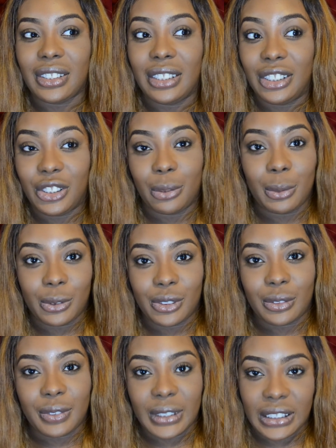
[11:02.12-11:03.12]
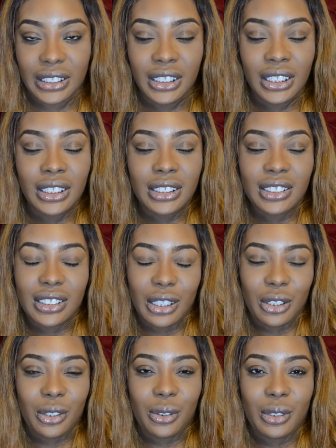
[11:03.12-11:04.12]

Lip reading: and your bones over there. So